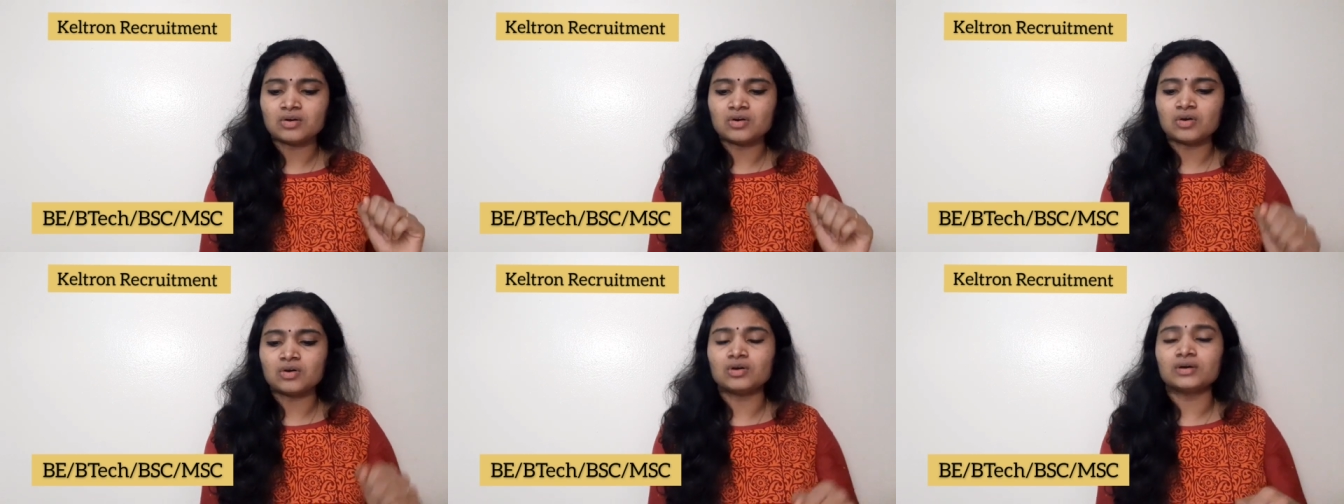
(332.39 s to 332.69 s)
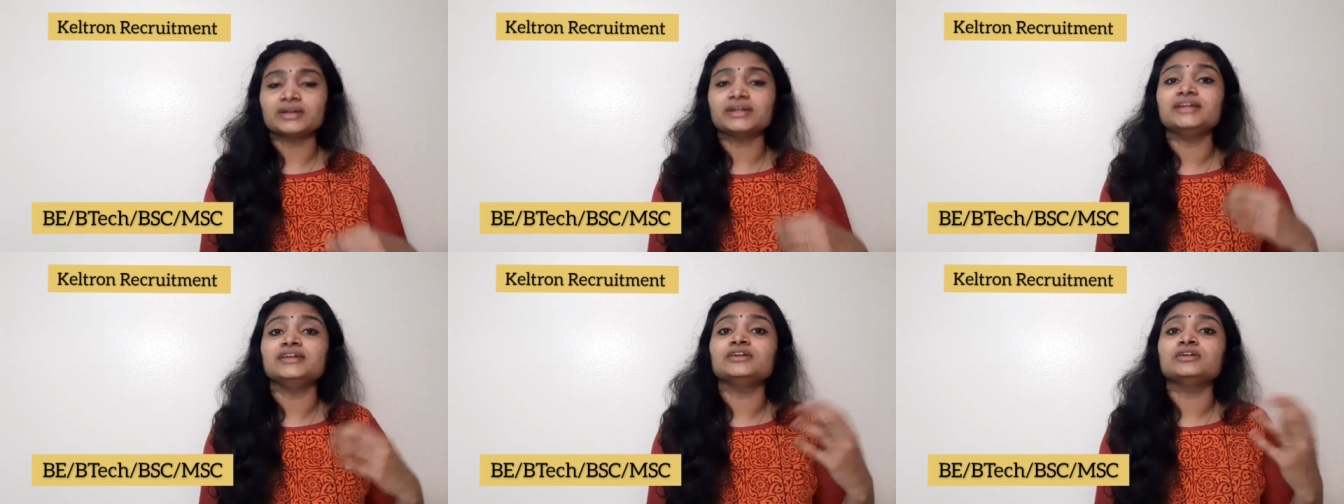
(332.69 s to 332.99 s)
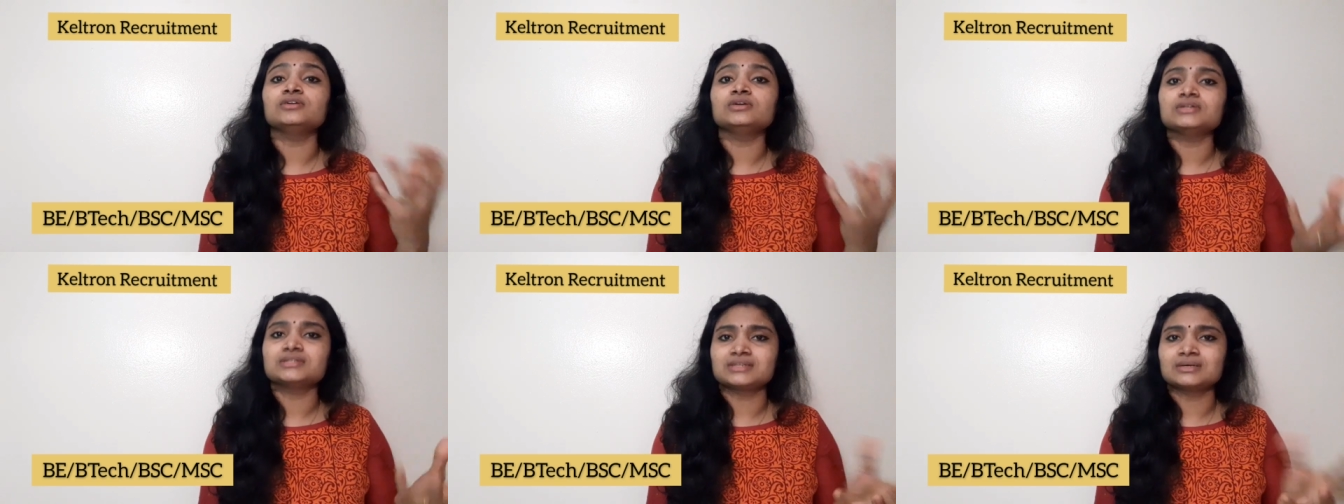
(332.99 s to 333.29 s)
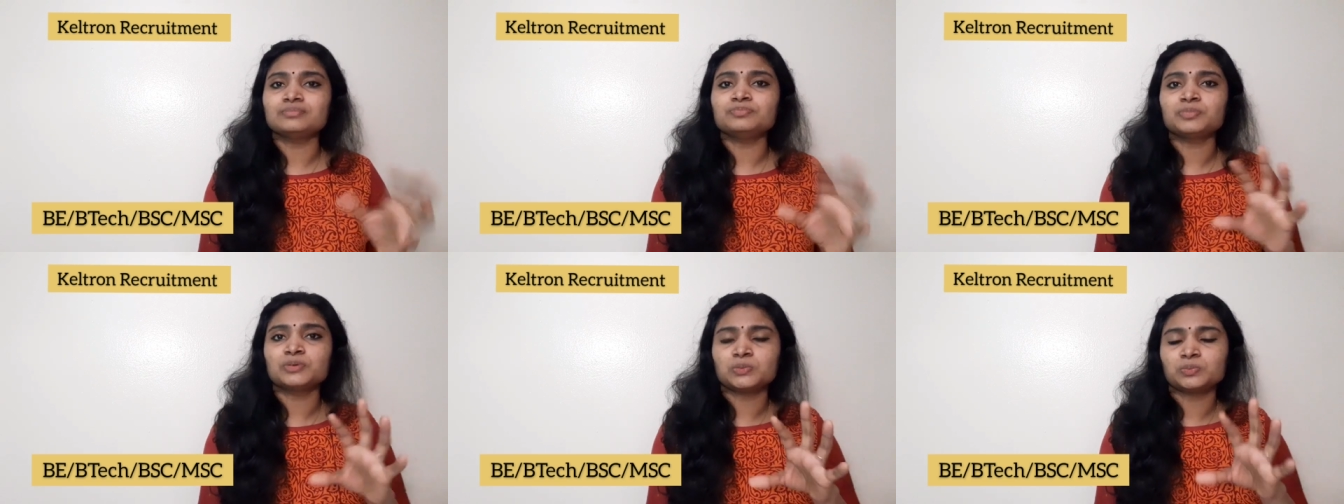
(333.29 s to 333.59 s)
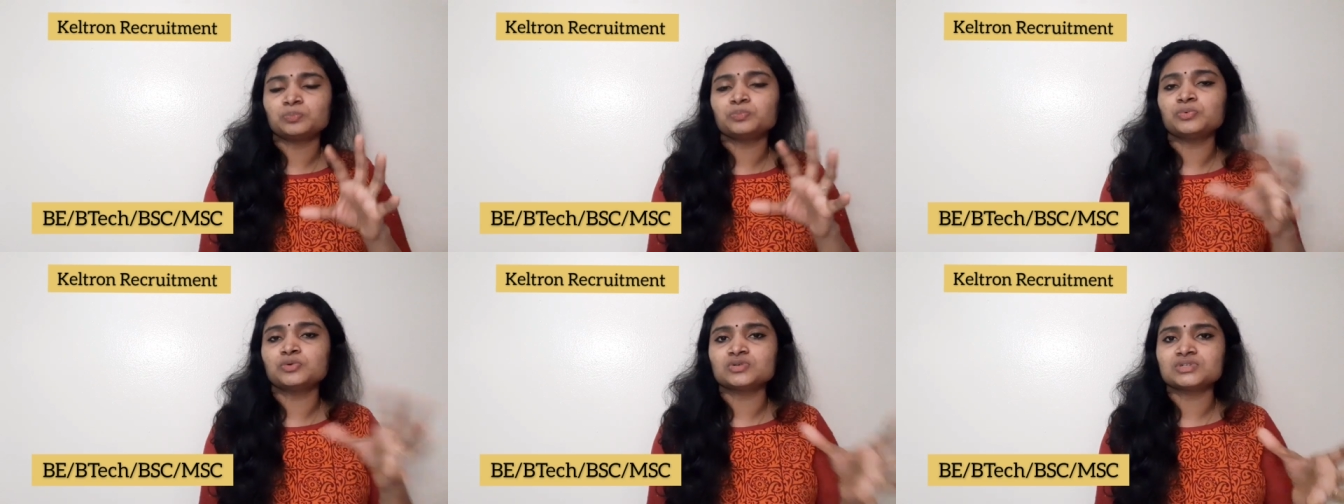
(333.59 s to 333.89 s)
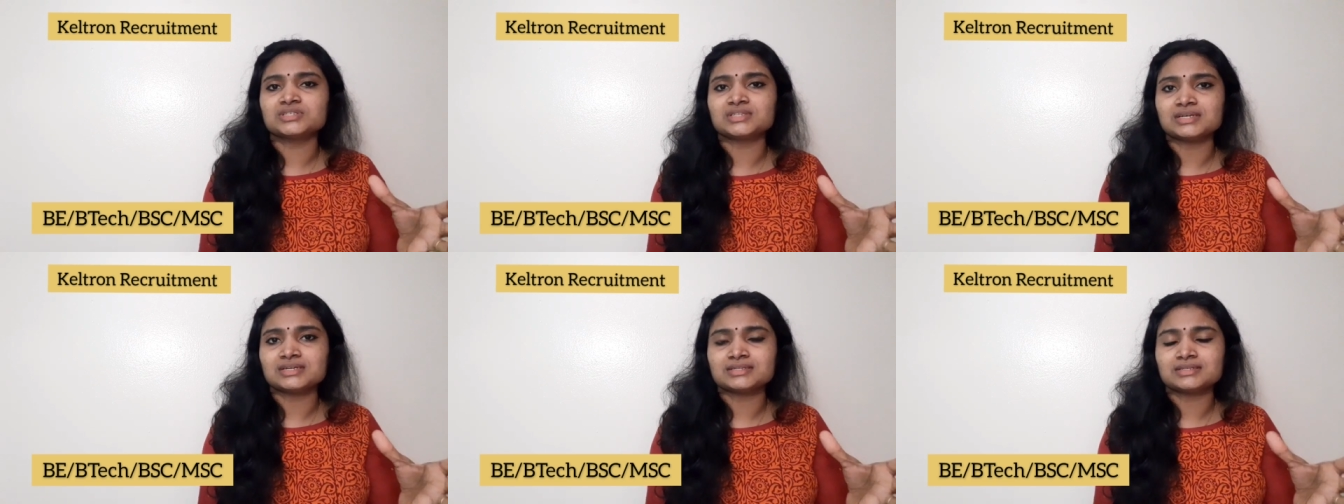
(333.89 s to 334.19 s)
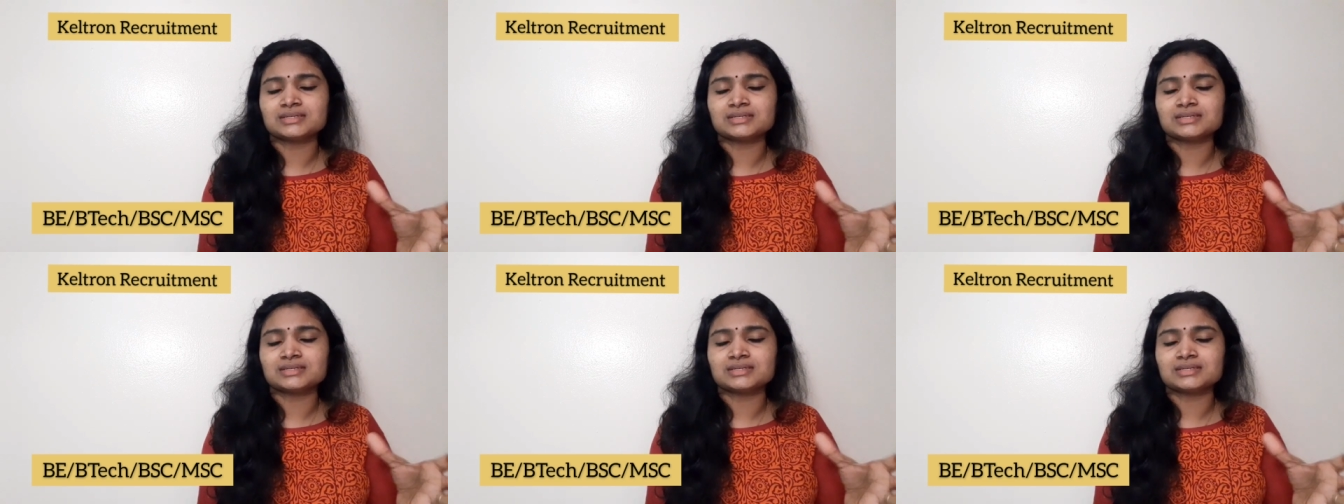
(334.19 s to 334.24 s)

or in some posts